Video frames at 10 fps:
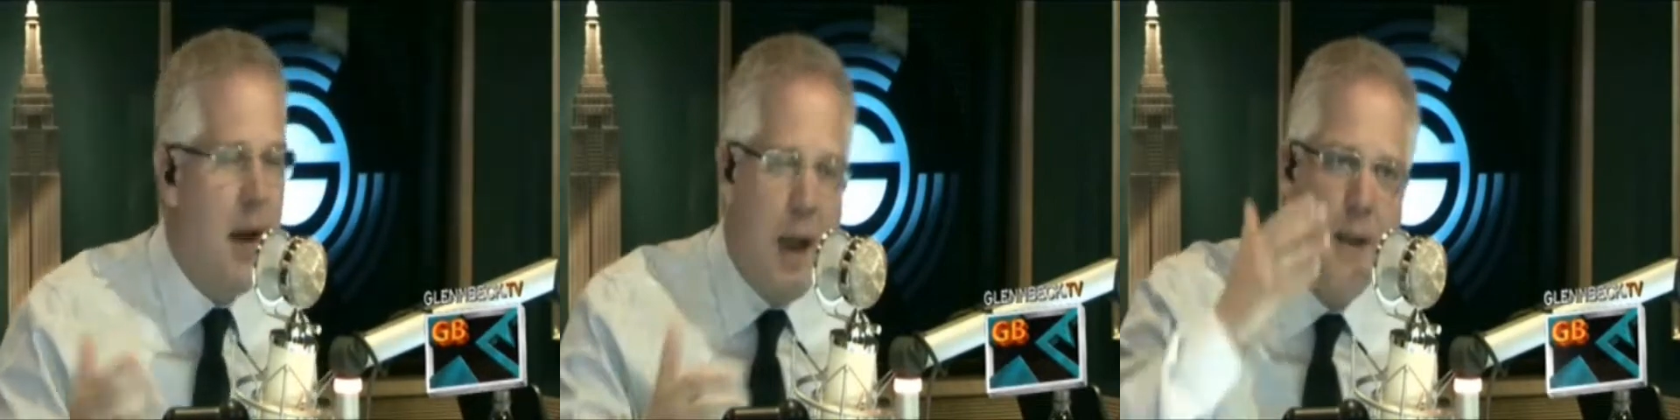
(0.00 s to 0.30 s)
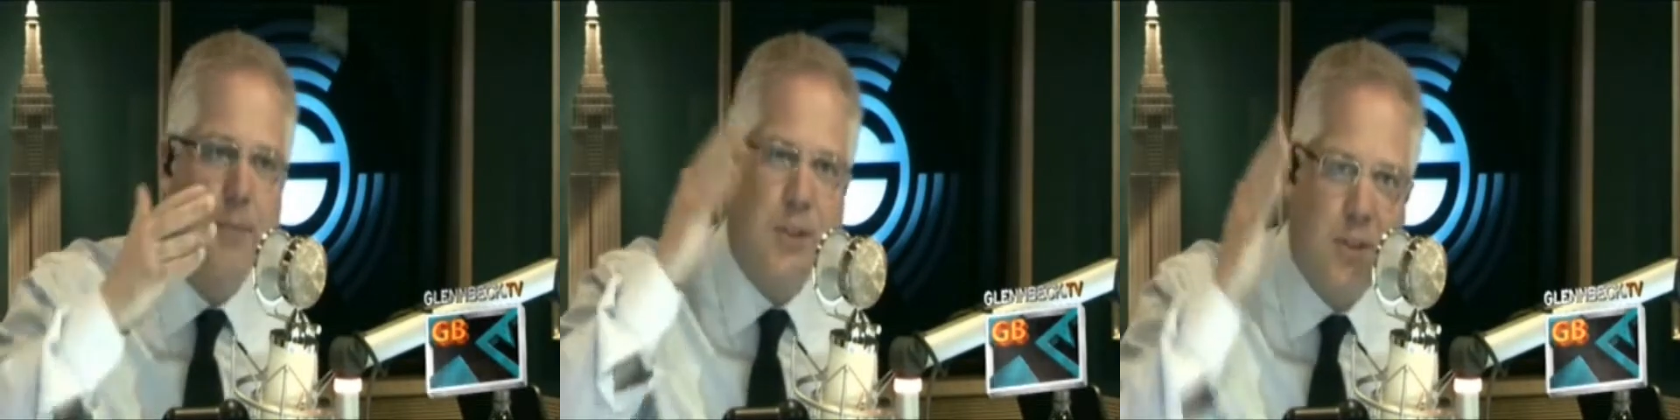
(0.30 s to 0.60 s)

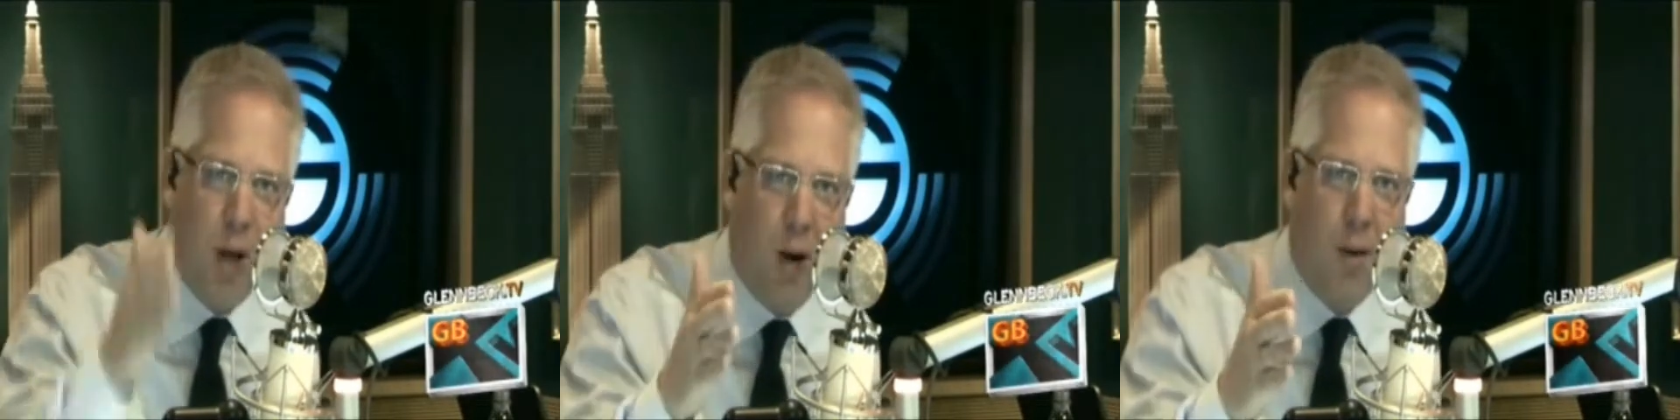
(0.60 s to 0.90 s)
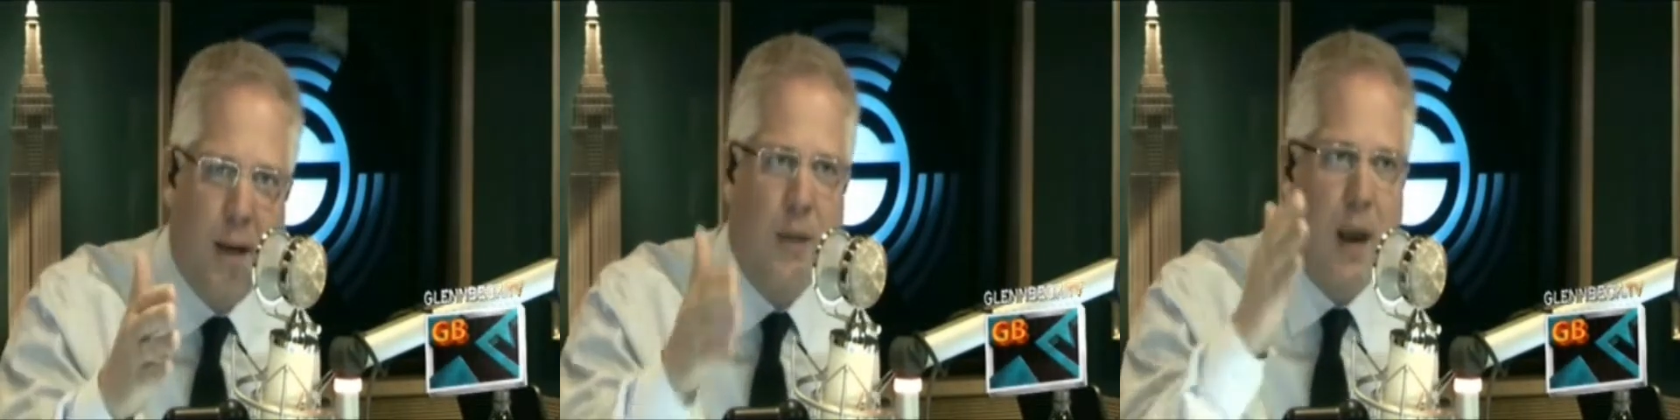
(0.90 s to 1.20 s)
I am
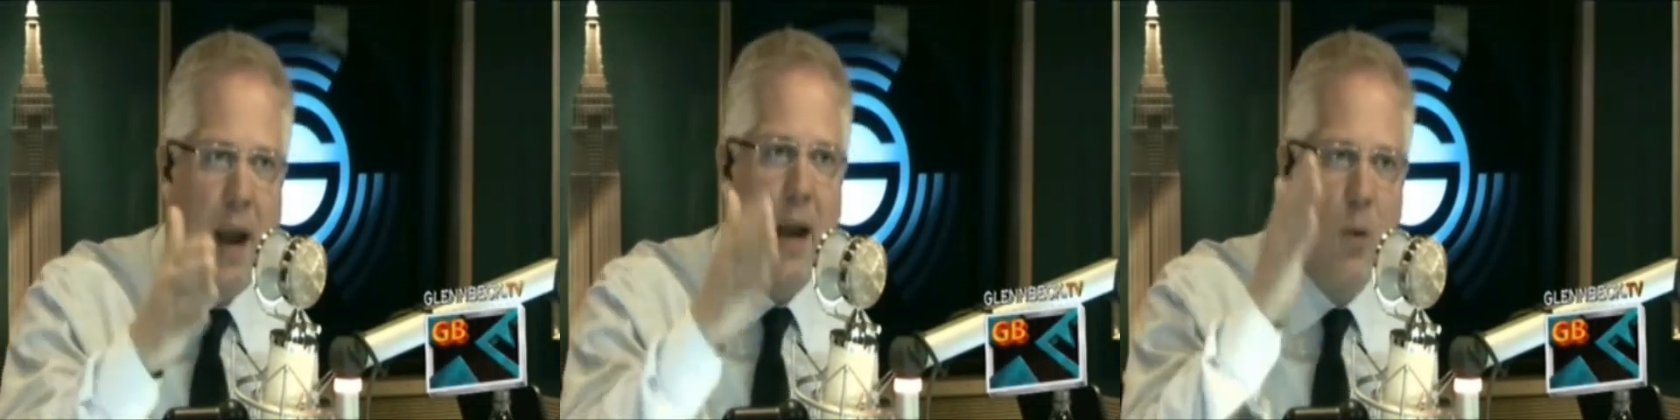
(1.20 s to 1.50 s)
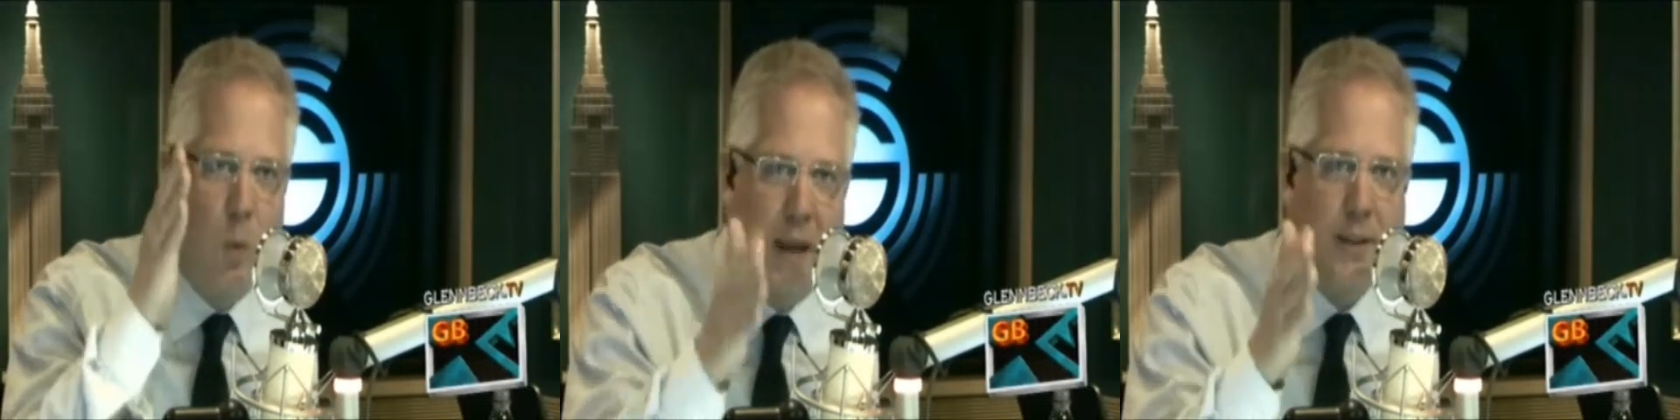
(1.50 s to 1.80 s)
sorry that
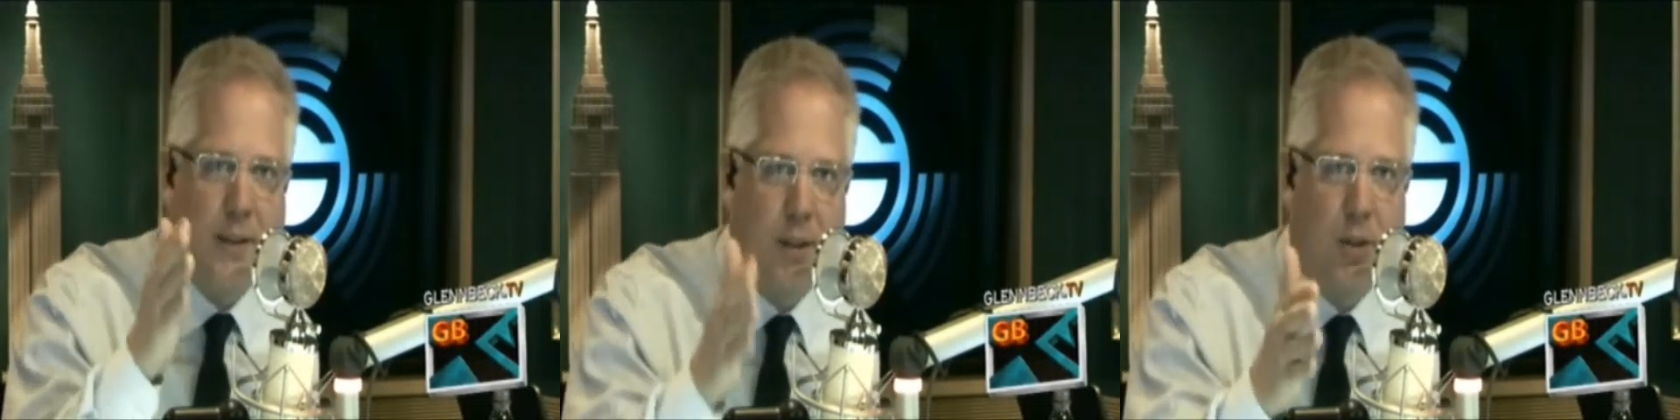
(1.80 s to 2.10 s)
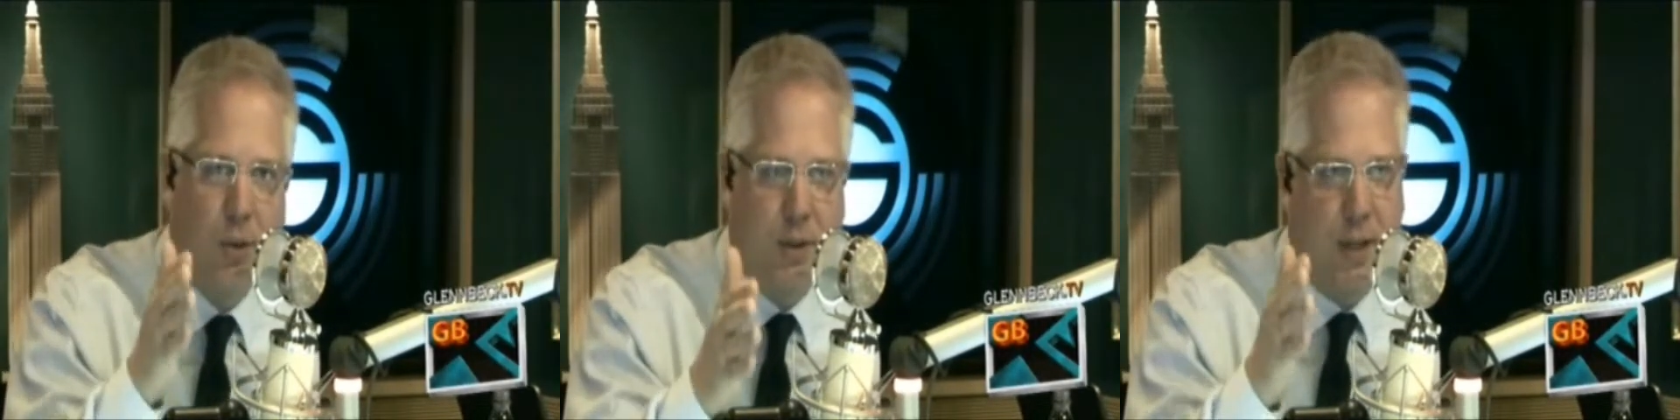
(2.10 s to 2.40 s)
I
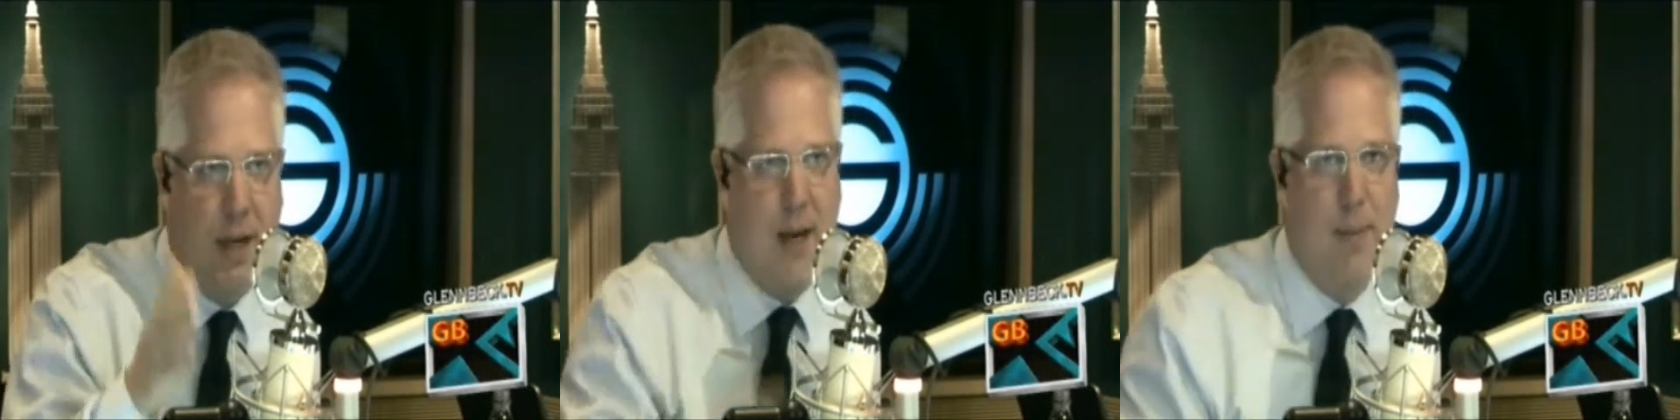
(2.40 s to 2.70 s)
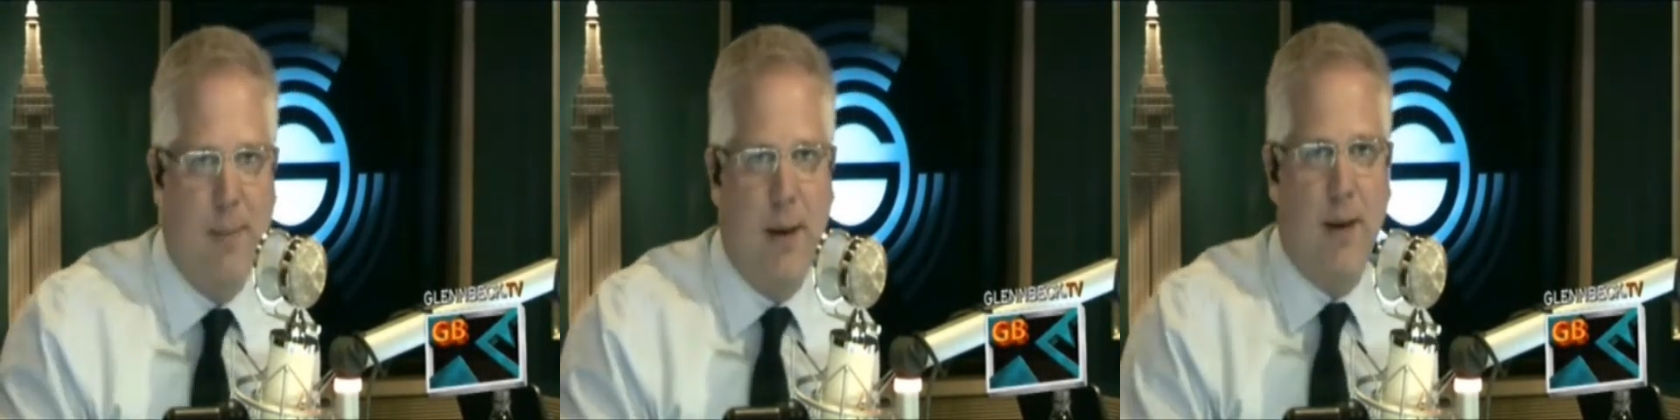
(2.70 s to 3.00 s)
wasted your
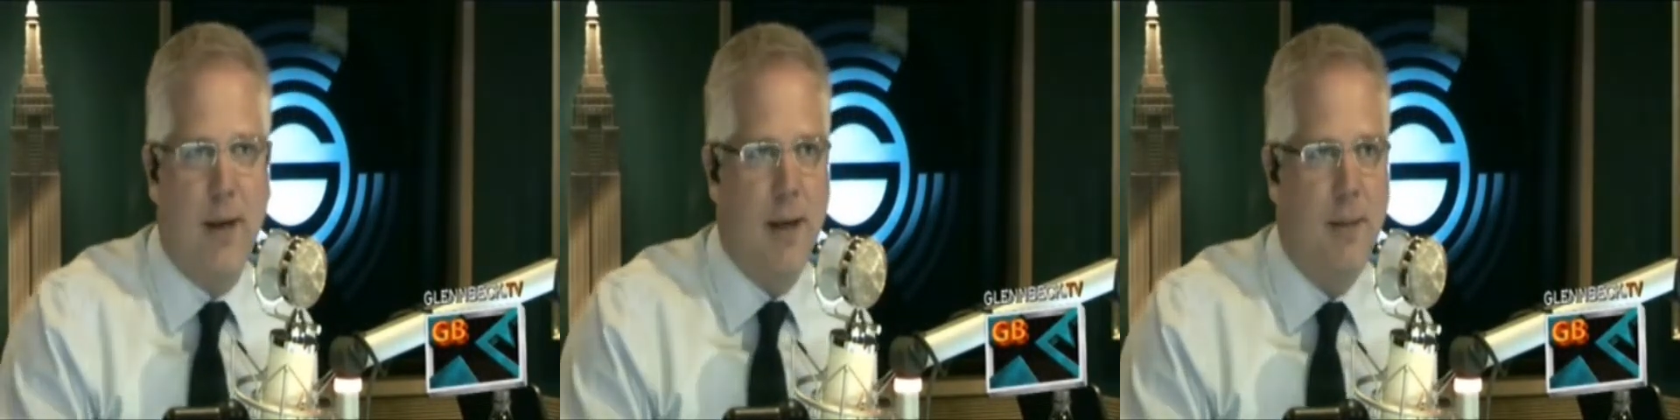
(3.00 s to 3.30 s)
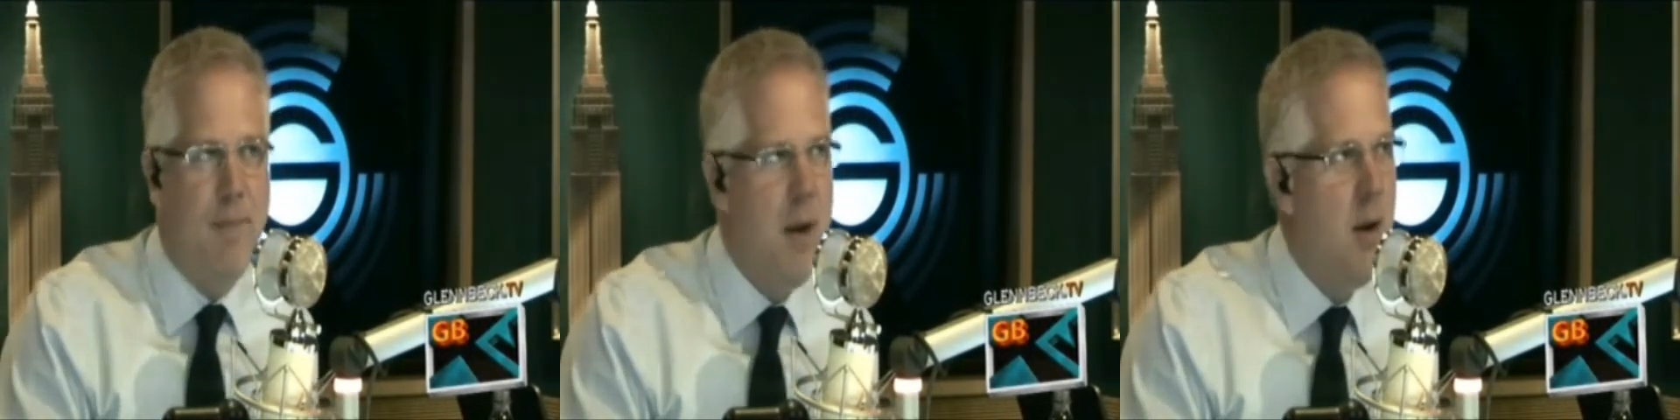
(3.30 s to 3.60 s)
time,
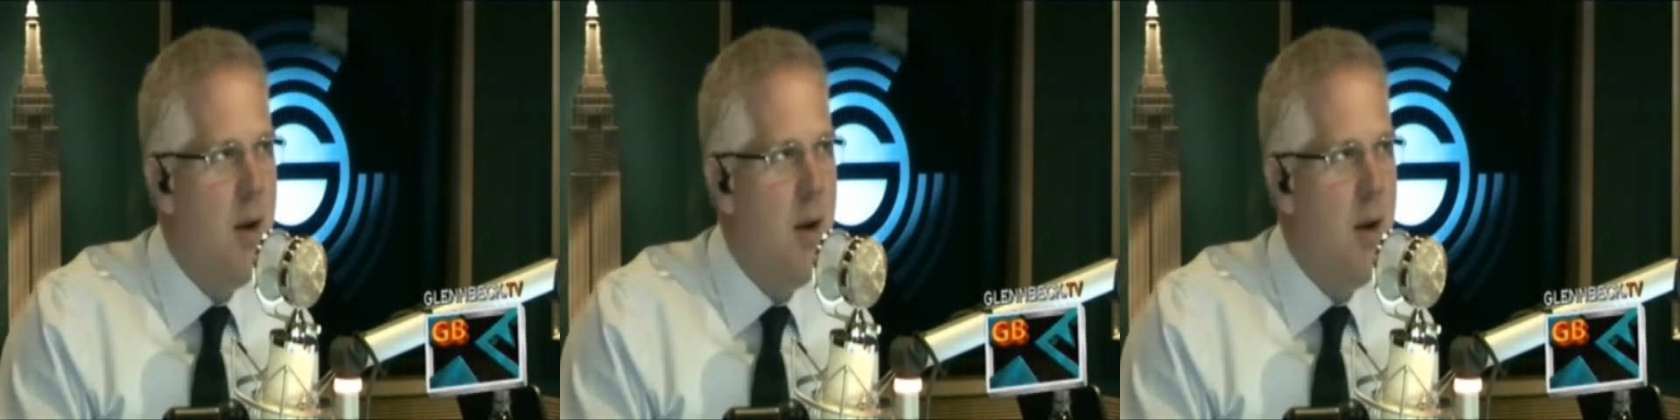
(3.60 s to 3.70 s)
America.